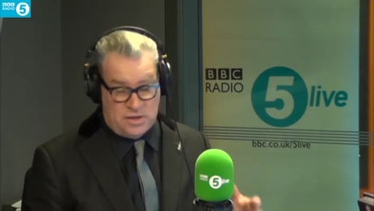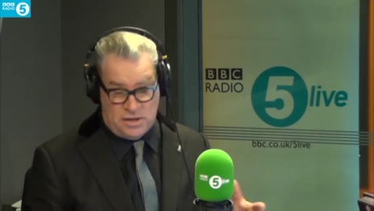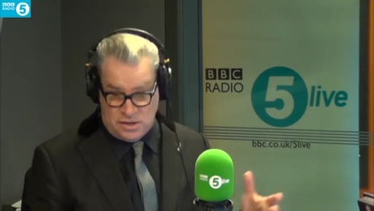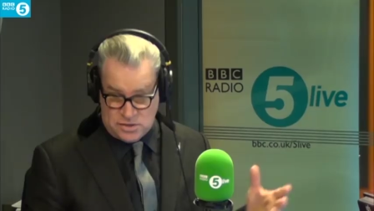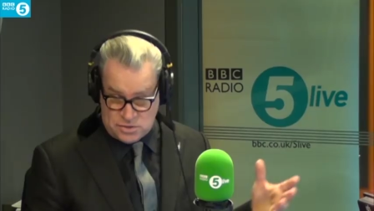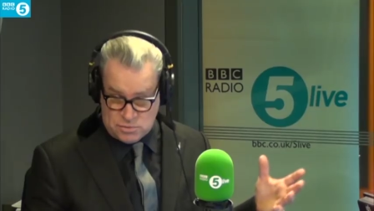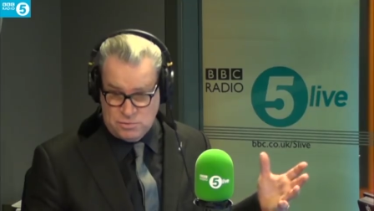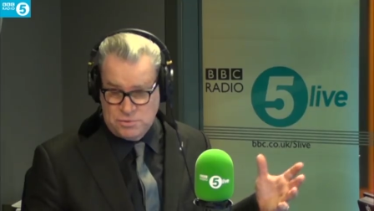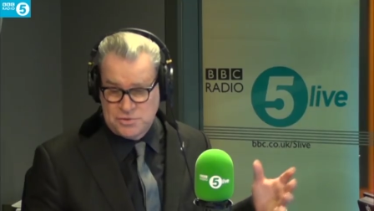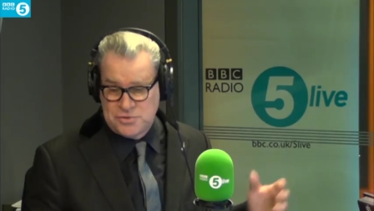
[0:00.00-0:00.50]
He
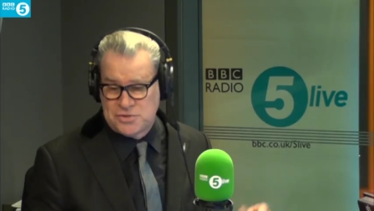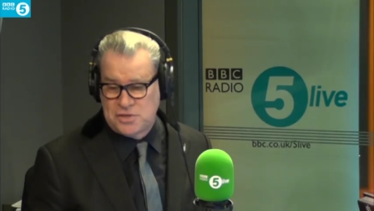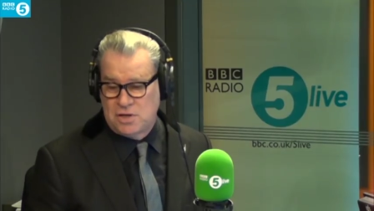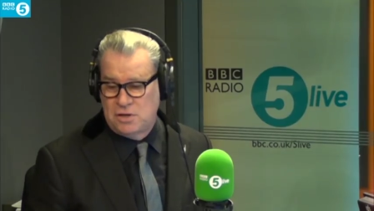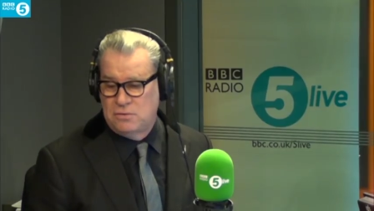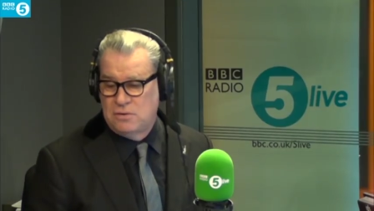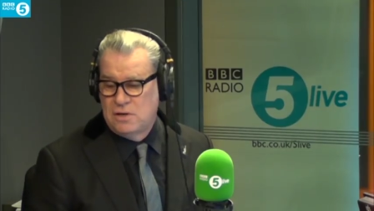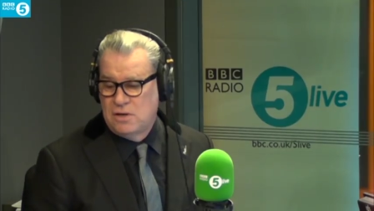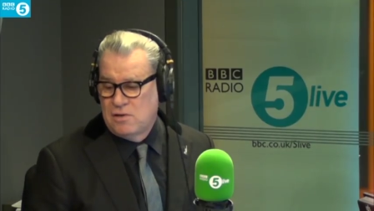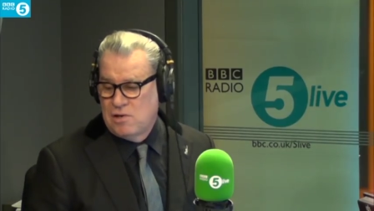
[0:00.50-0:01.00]
is
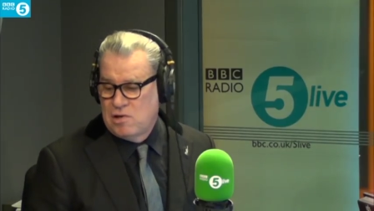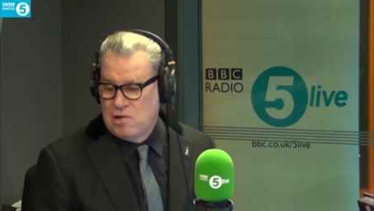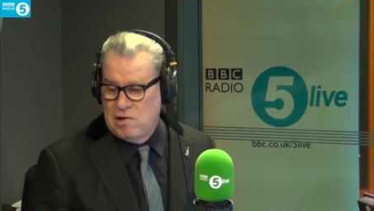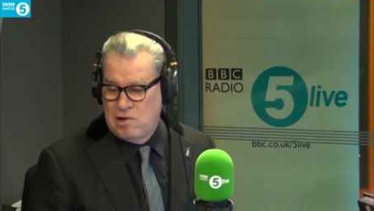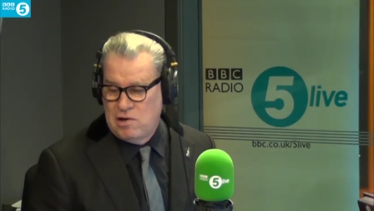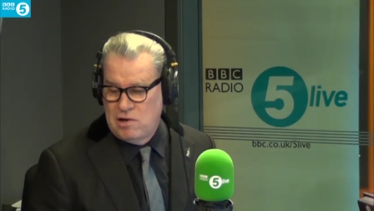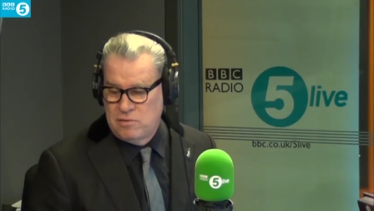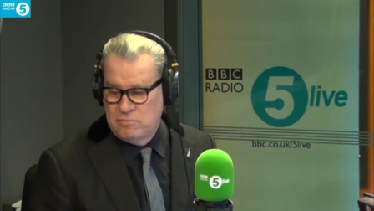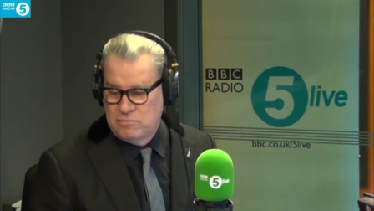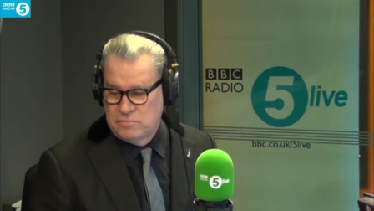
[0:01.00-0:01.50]
also
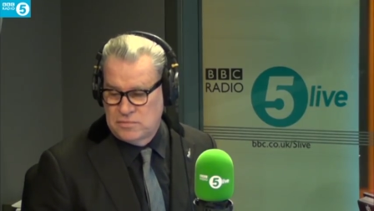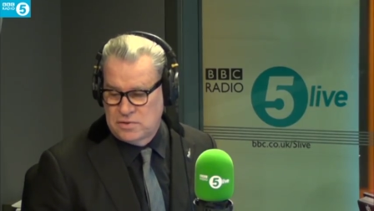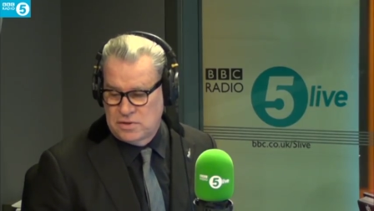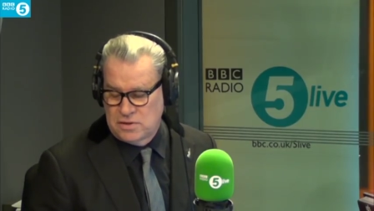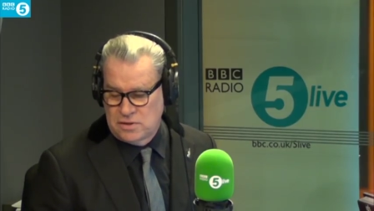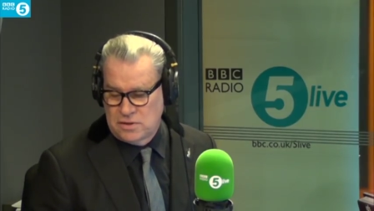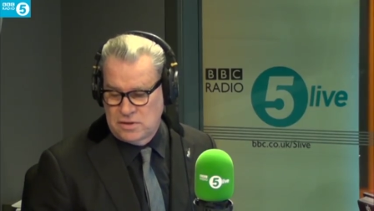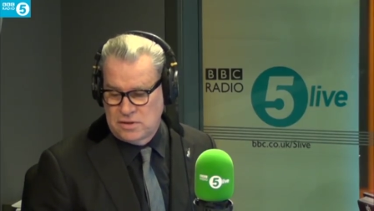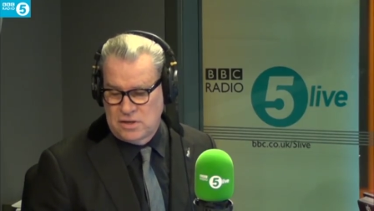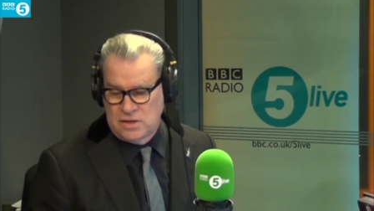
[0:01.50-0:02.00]
um,
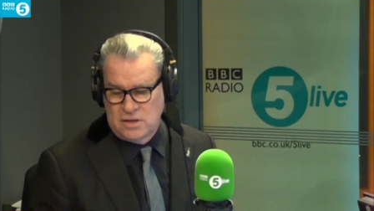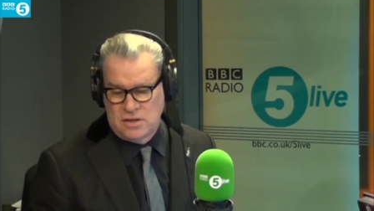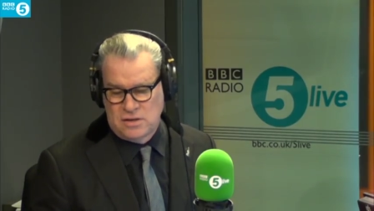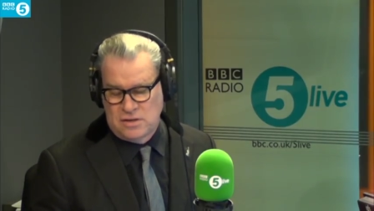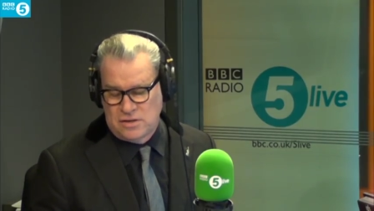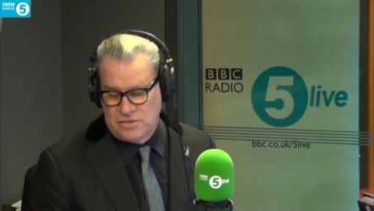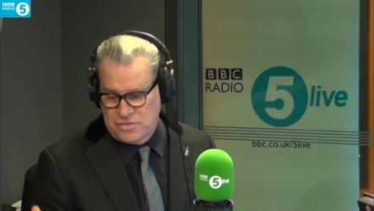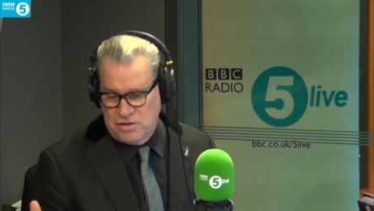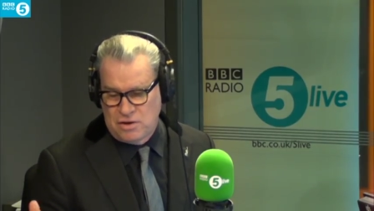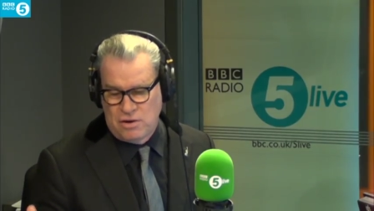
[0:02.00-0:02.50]
uh, a
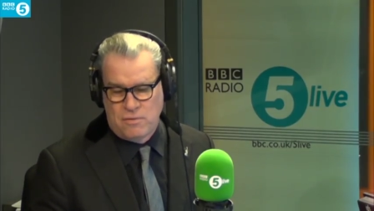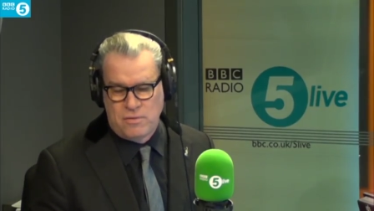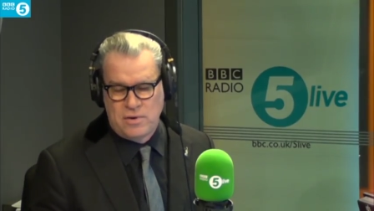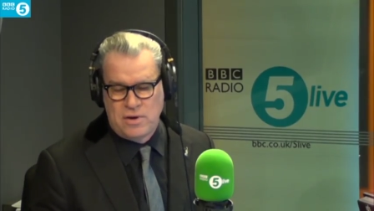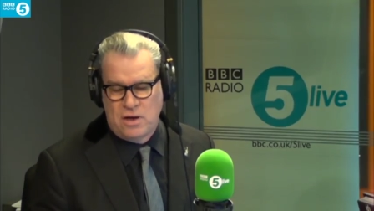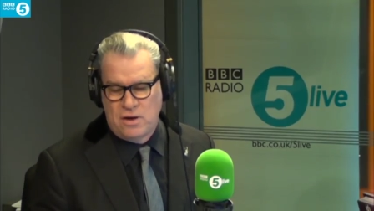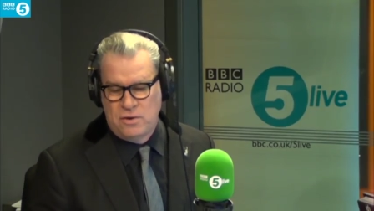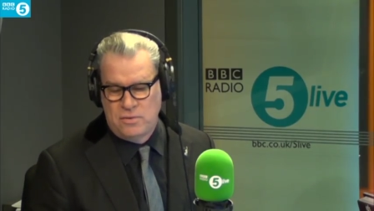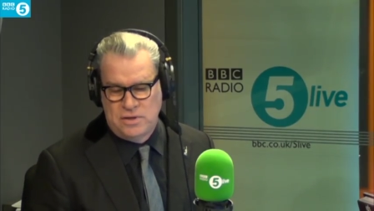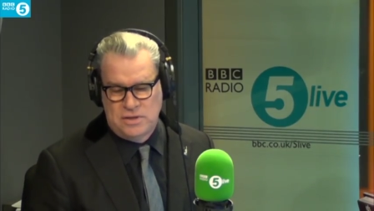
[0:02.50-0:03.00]
Lothario.